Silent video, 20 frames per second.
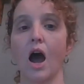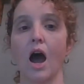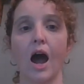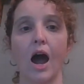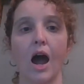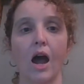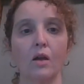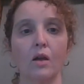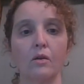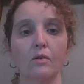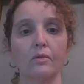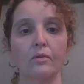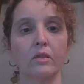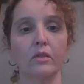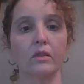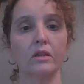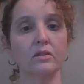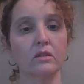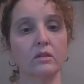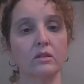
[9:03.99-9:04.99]
I
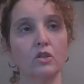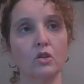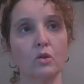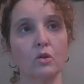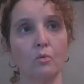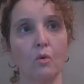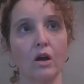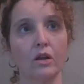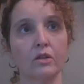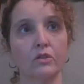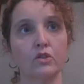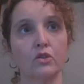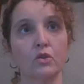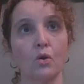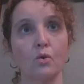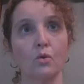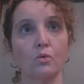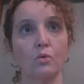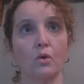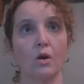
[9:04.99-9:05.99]
listen to one,
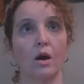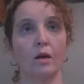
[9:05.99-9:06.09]
so